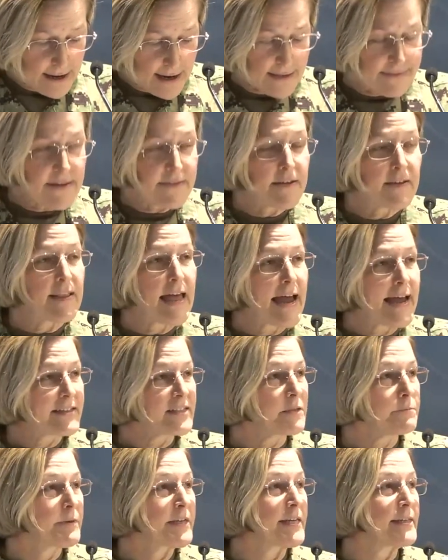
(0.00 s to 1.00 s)
And then the
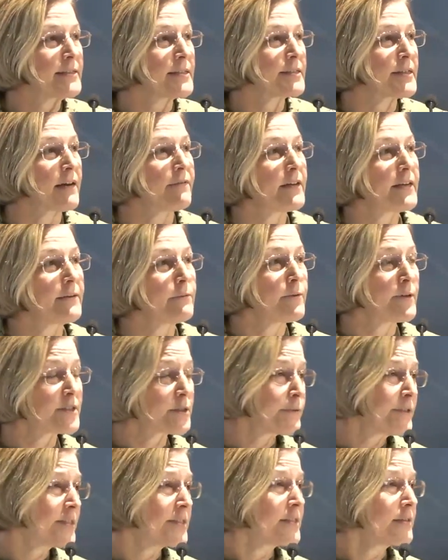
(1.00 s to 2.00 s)
last piece of it
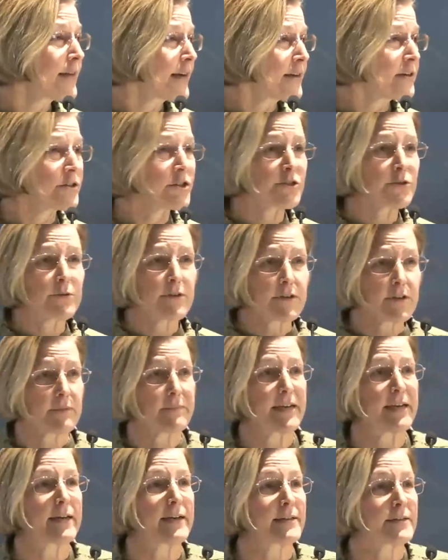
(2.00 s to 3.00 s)
was we still had our shore
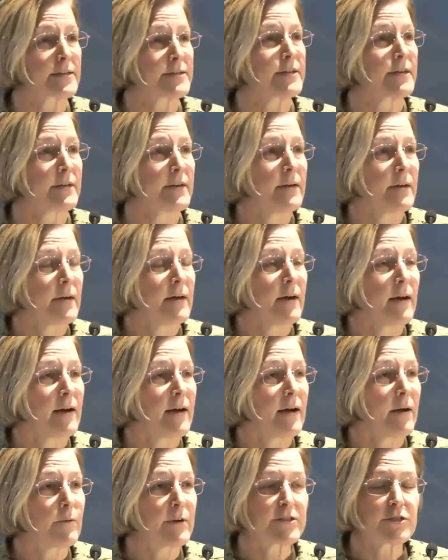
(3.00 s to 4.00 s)
commands,
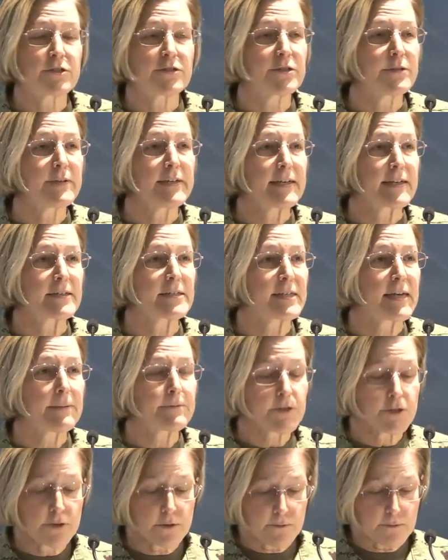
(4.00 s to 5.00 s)
uh, which are doing
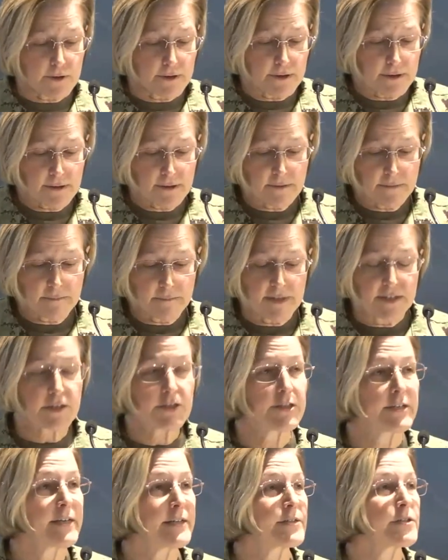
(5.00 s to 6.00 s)
exceptional work.
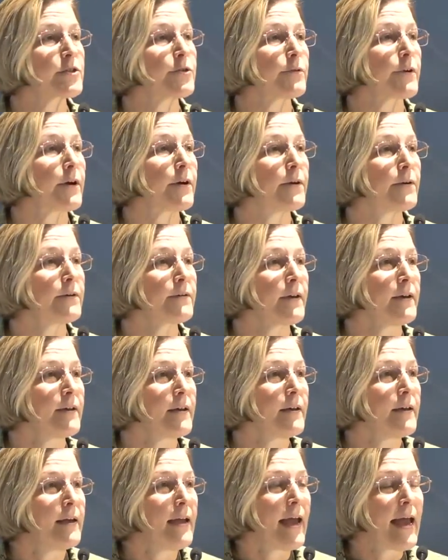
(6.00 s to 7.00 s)
Mission has grown.
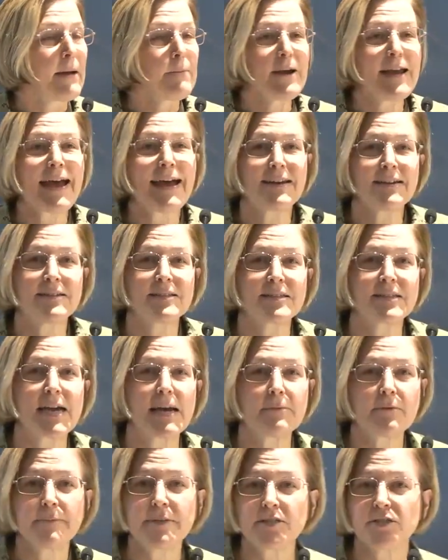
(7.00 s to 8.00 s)
And we added the
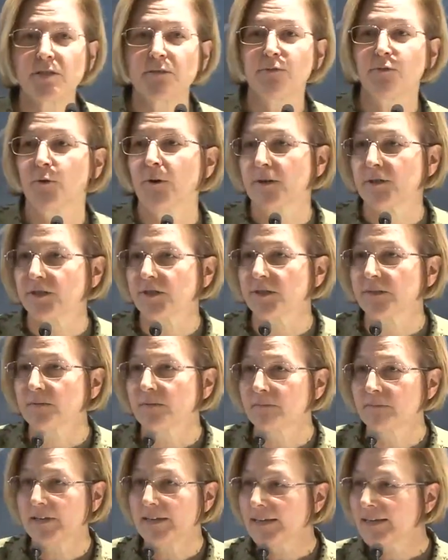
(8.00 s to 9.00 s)
cyber mission force.
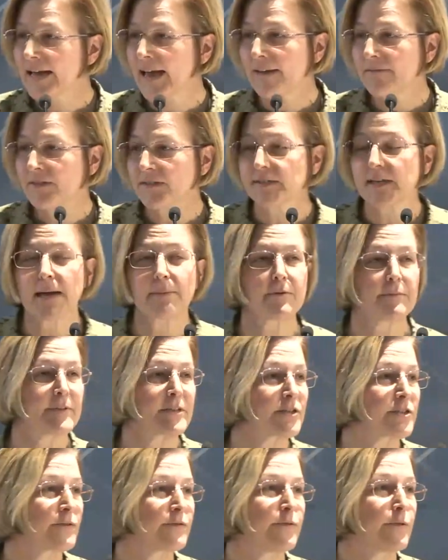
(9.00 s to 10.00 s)
We didn't have the cyber
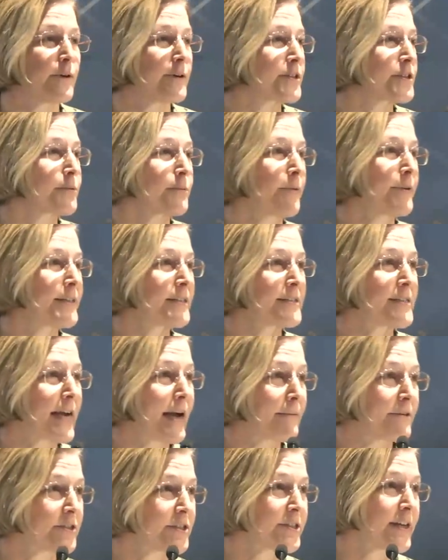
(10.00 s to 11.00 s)
mission force when we
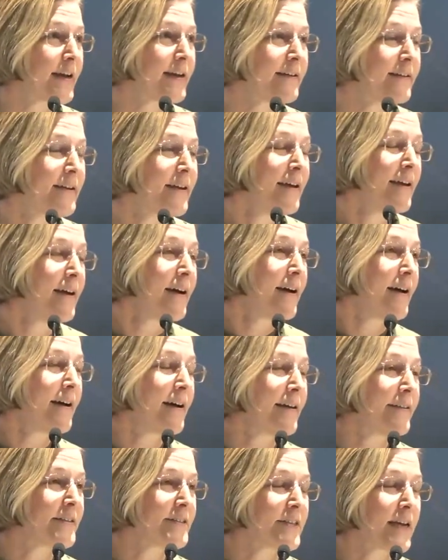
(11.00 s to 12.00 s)
established
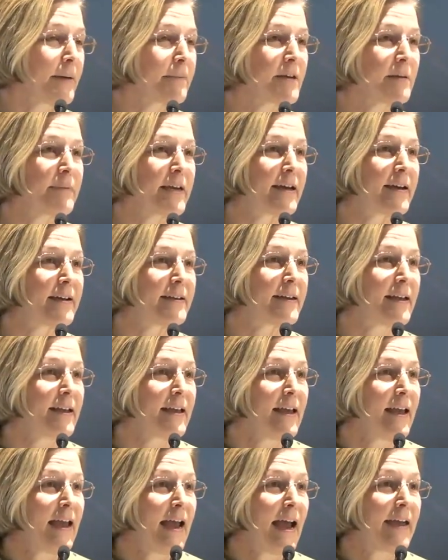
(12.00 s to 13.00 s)
uh, the type command.
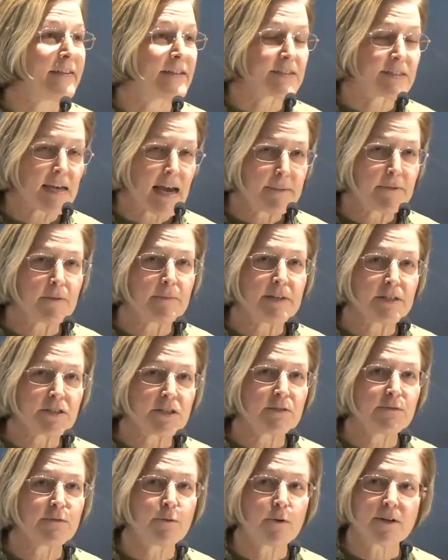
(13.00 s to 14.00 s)
And the cyber
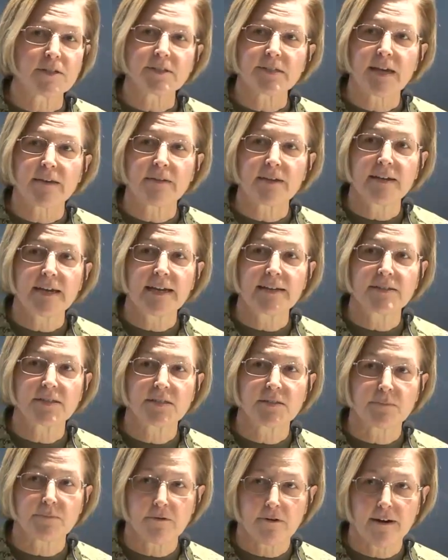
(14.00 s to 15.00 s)
mission force, I think, has
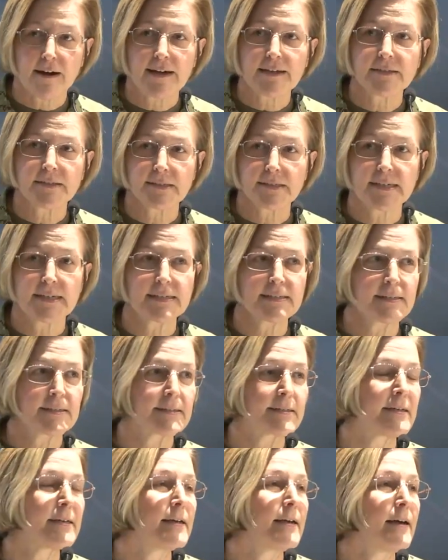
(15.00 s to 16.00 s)
surprised
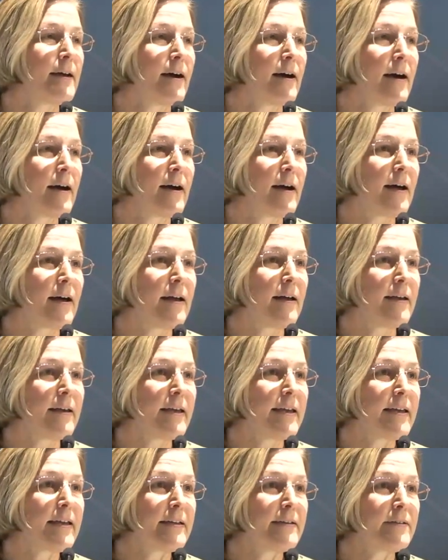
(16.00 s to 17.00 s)
us uh,
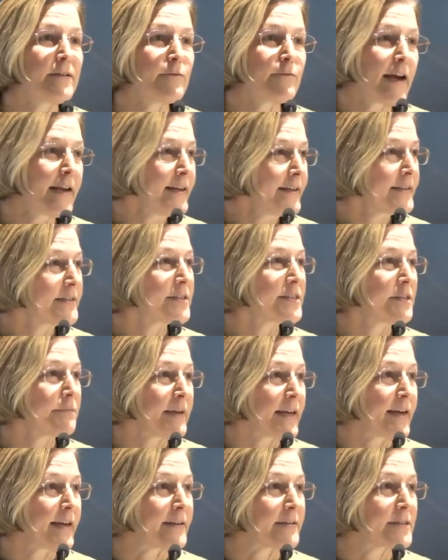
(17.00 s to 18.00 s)
in the readiness
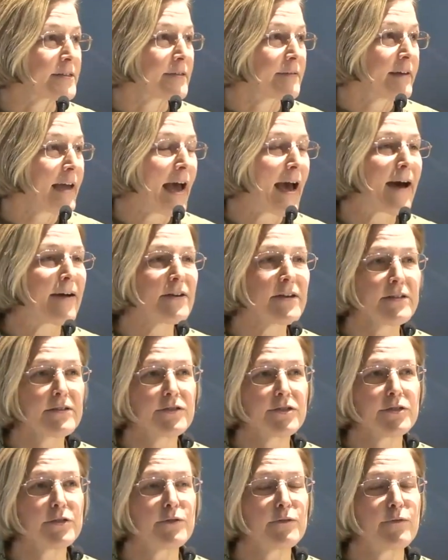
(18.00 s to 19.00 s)
demands. How do you
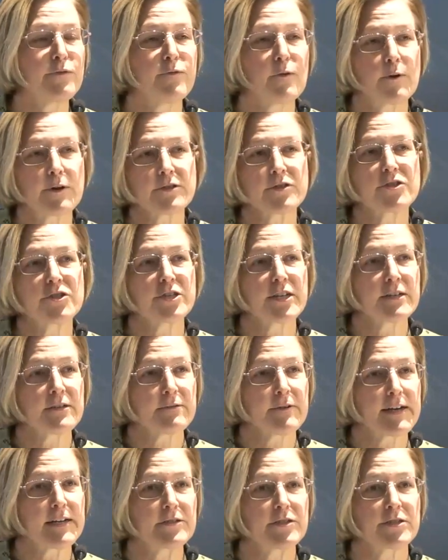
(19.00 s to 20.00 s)
do force
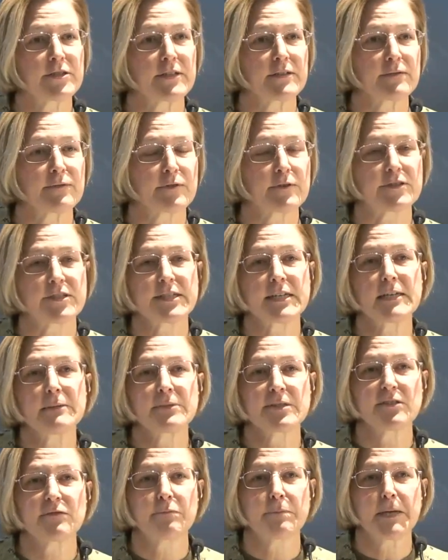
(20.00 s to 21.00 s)
generation for
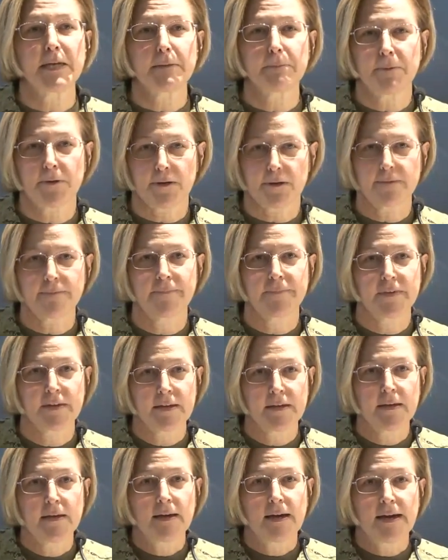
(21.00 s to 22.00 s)
teams of people
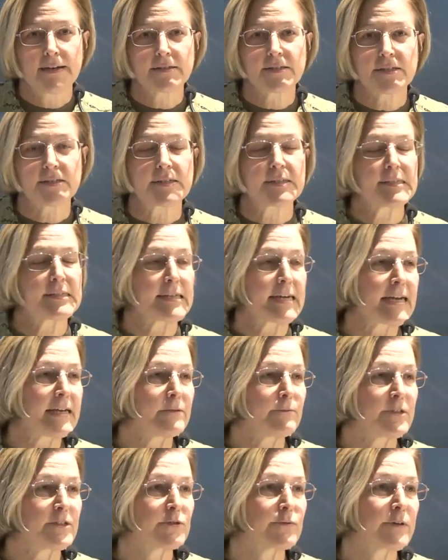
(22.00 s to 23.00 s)
and
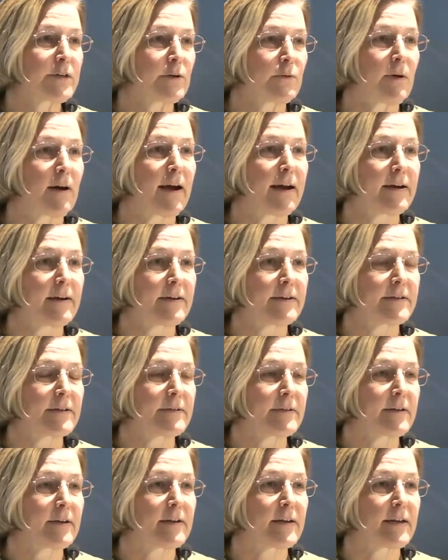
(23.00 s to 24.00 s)
sustain what's required
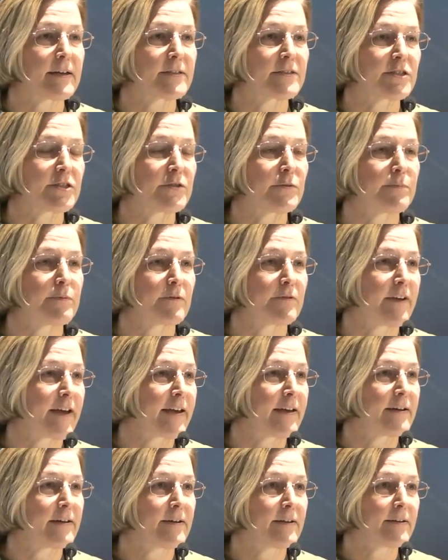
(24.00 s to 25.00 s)
uh, to
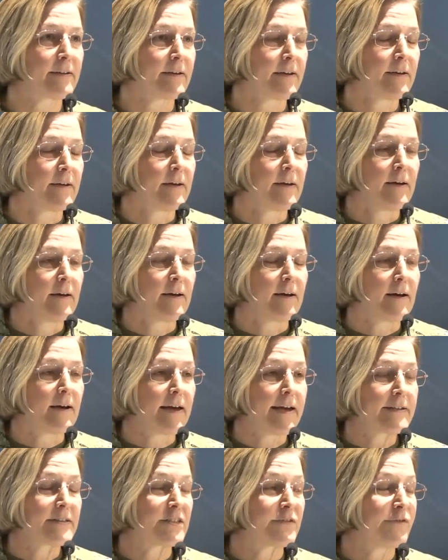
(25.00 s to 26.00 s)
prevail uh,
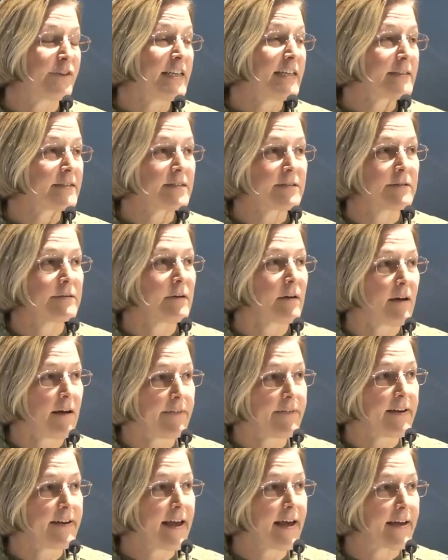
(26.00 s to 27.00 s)
and defeat
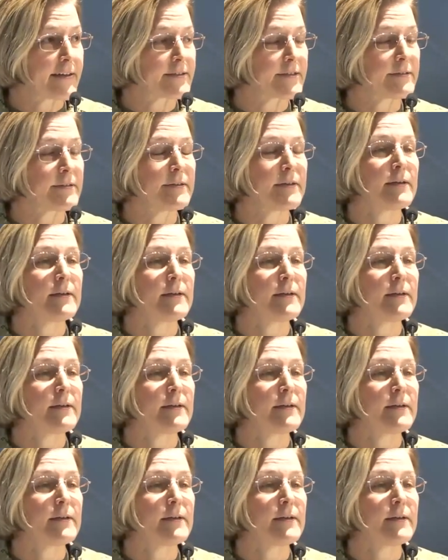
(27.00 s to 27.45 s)
on the net?